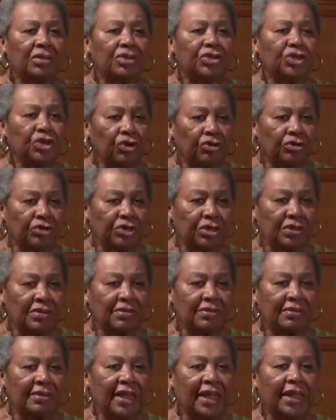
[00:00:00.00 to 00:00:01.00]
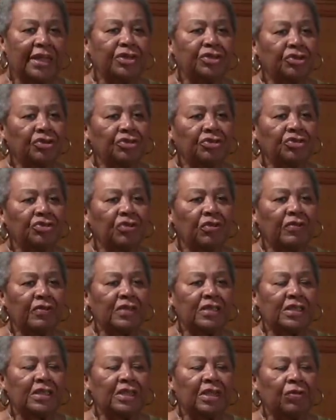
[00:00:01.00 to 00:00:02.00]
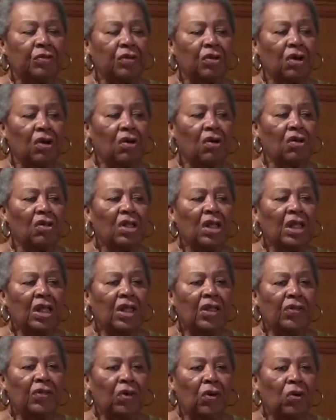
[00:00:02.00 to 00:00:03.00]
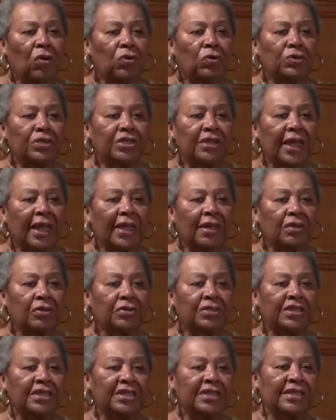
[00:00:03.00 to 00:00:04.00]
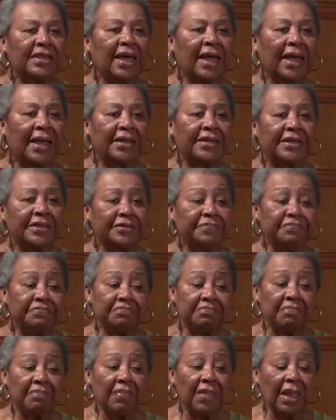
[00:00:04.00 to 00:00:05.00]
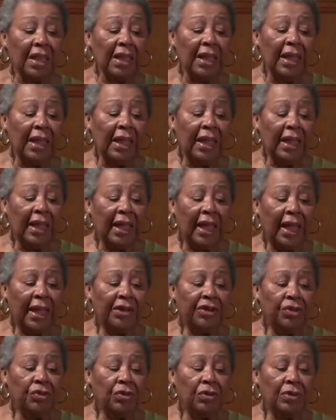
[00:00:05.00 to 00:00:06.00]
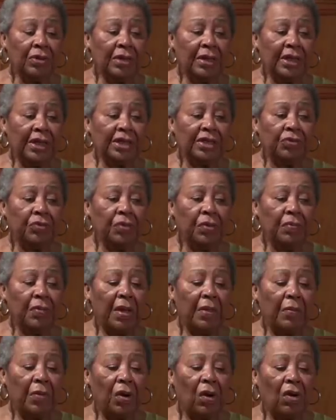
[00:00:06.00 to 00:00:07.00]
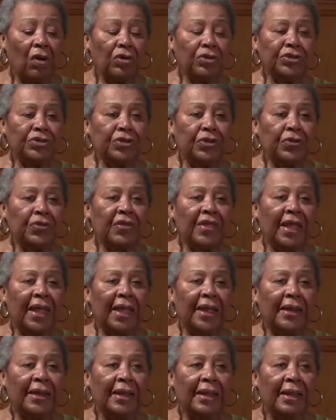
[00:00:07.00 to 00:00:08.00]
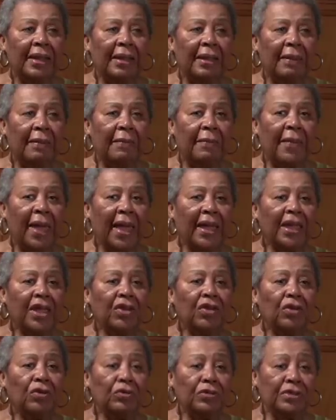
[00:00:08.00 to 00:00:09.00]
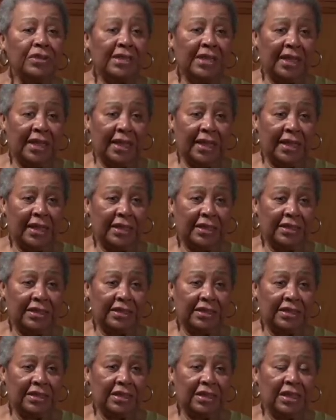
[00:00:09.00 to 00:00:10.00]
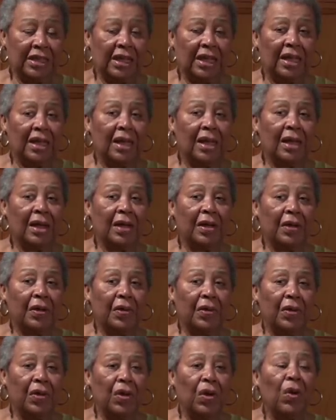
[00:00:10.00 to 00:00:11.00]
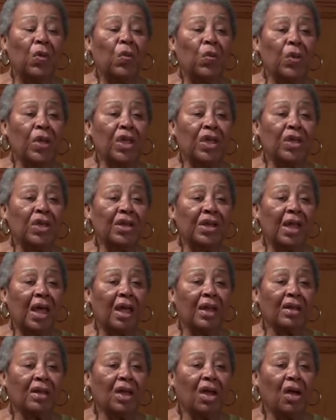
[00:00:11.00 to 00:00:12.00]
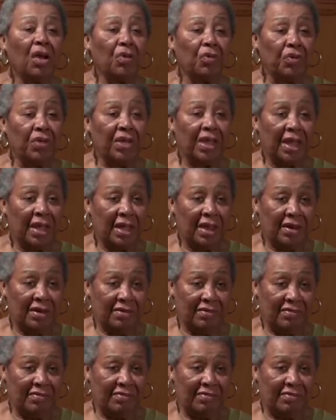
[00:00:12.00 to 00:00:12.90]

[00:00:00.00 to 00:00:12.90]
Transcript: church, had church services they would call the Old Shiloh Society. And you need to remember also that back in those days, uh, we could not congregate